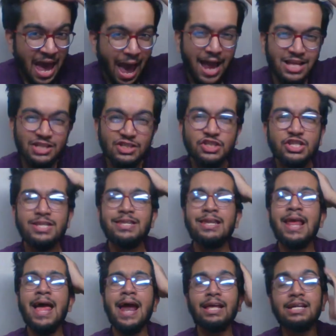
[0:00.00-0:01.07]
and
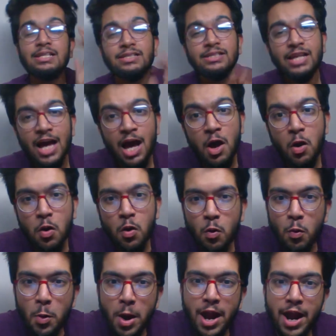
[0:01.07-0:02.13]
shenanigans. How
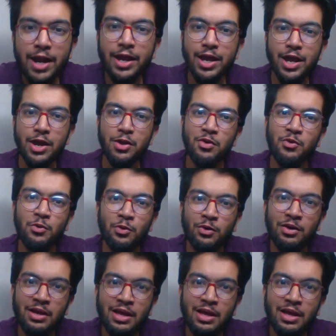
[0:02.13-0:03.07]
are you?